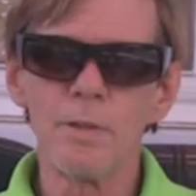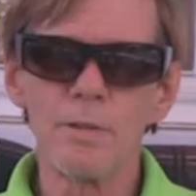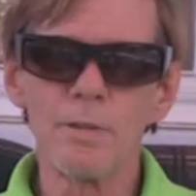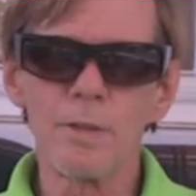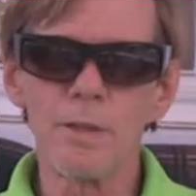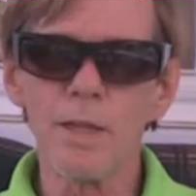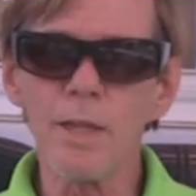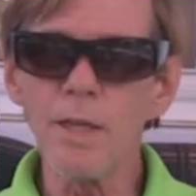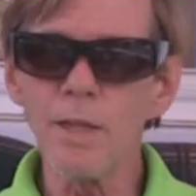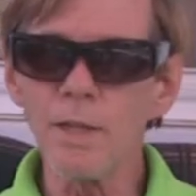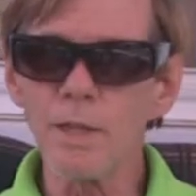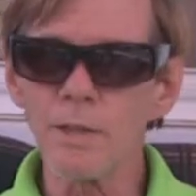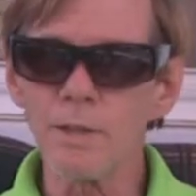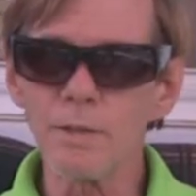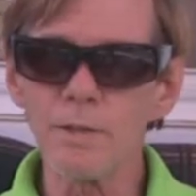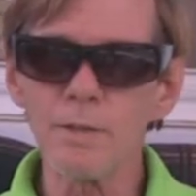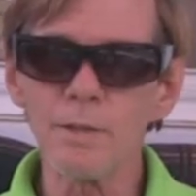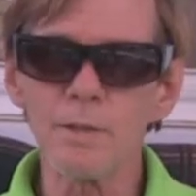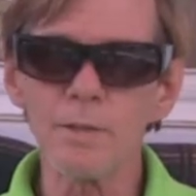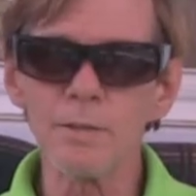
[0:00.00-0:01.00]

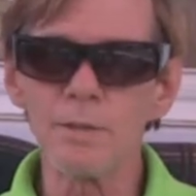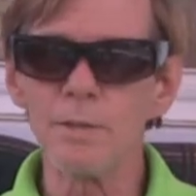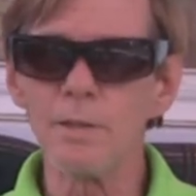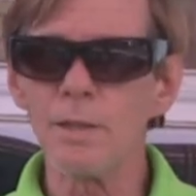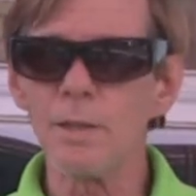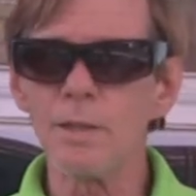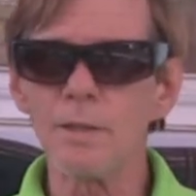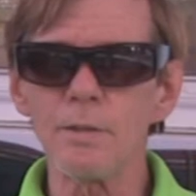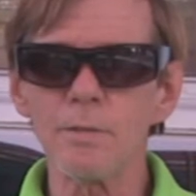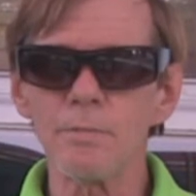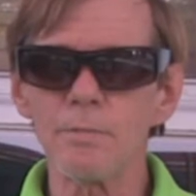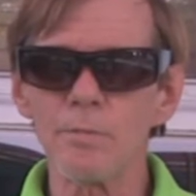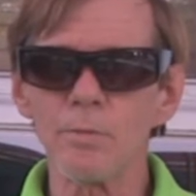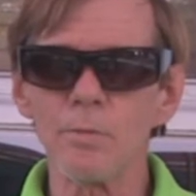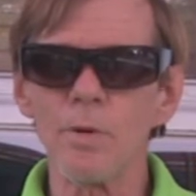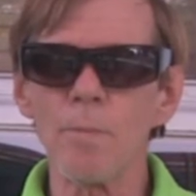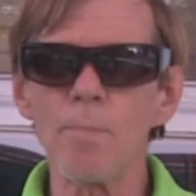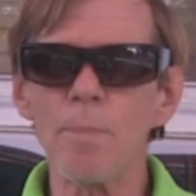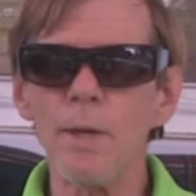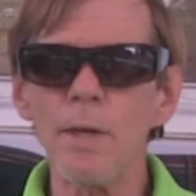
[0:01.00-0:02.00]
Lincoln did it
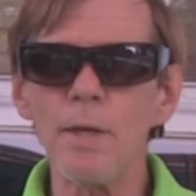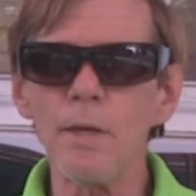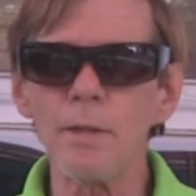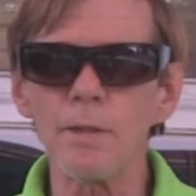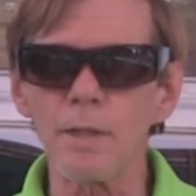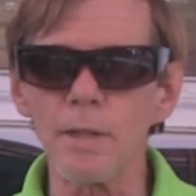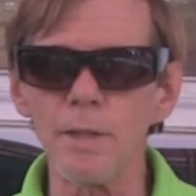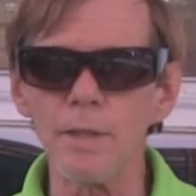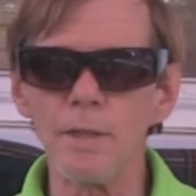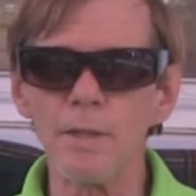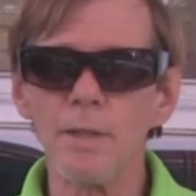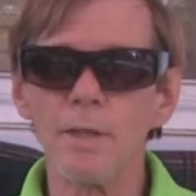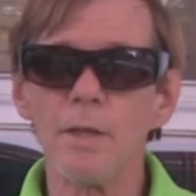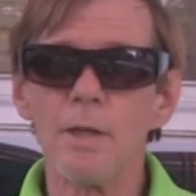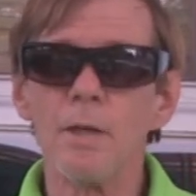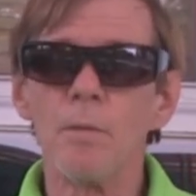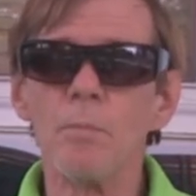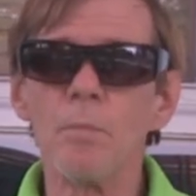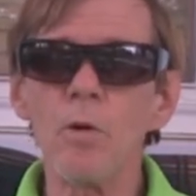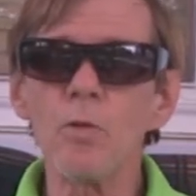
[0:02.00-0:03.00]
repeatedly,
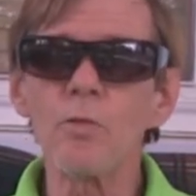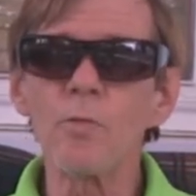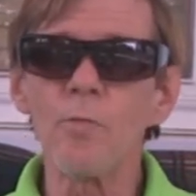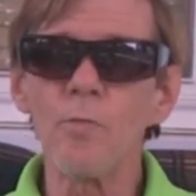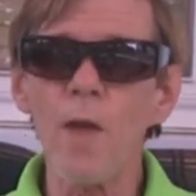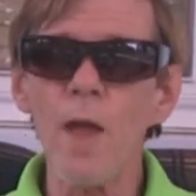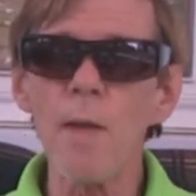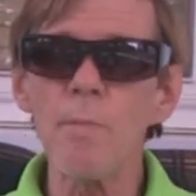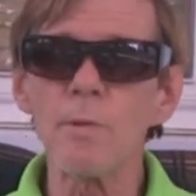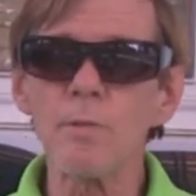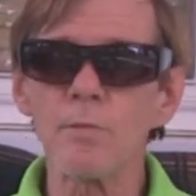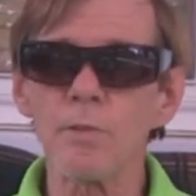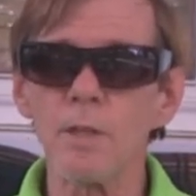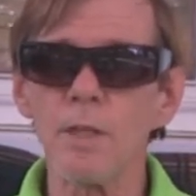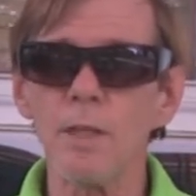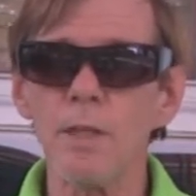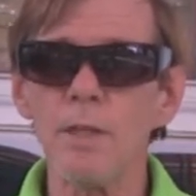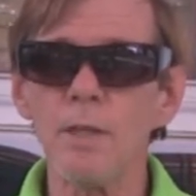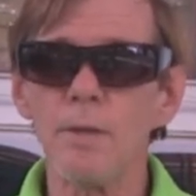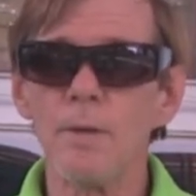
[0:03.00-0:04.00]
most
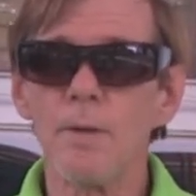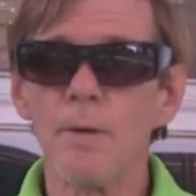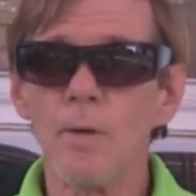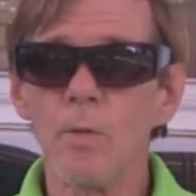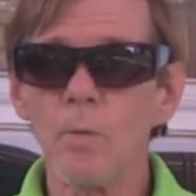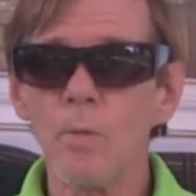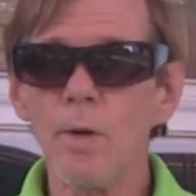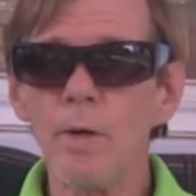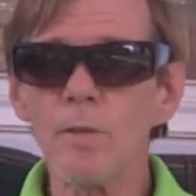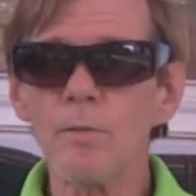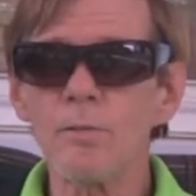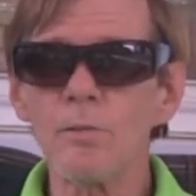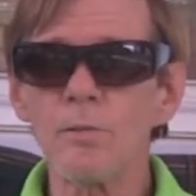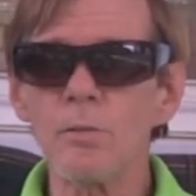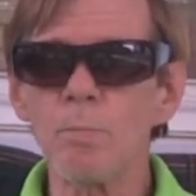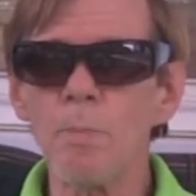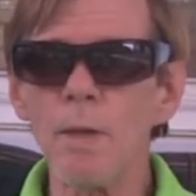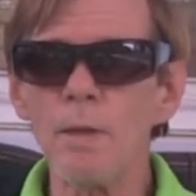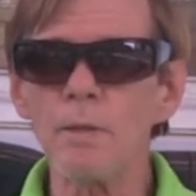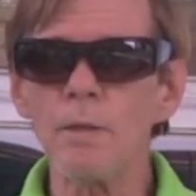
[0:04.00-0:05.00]
famously when he
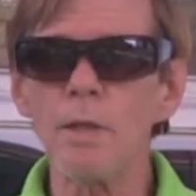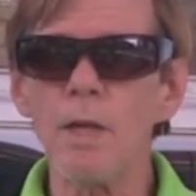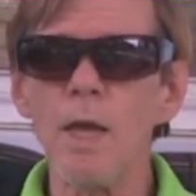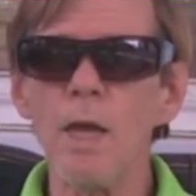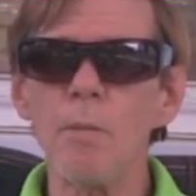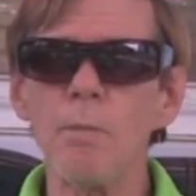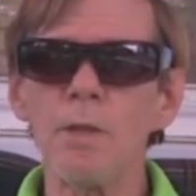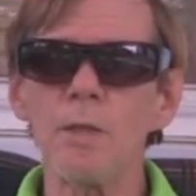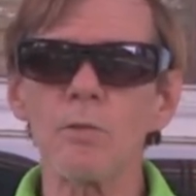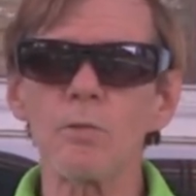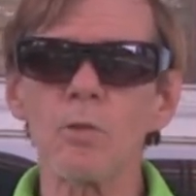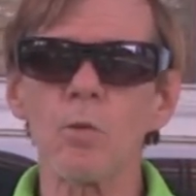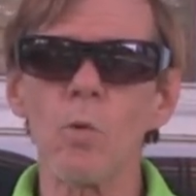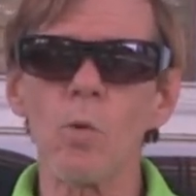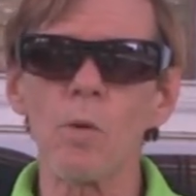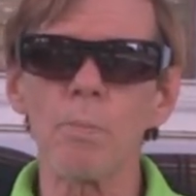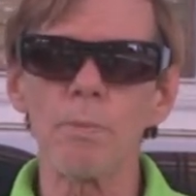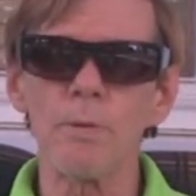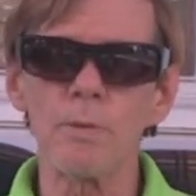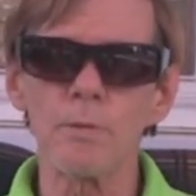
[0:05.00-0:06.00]
suspended habeas
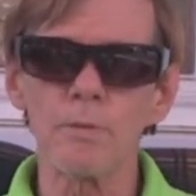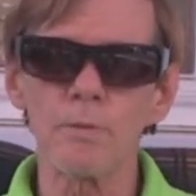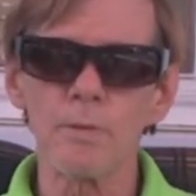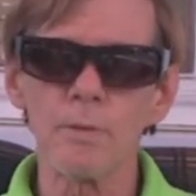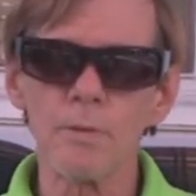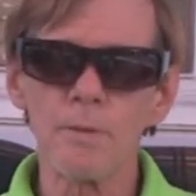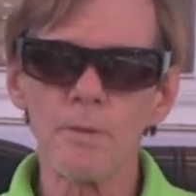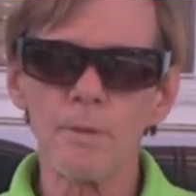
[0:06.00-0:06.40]
corpus,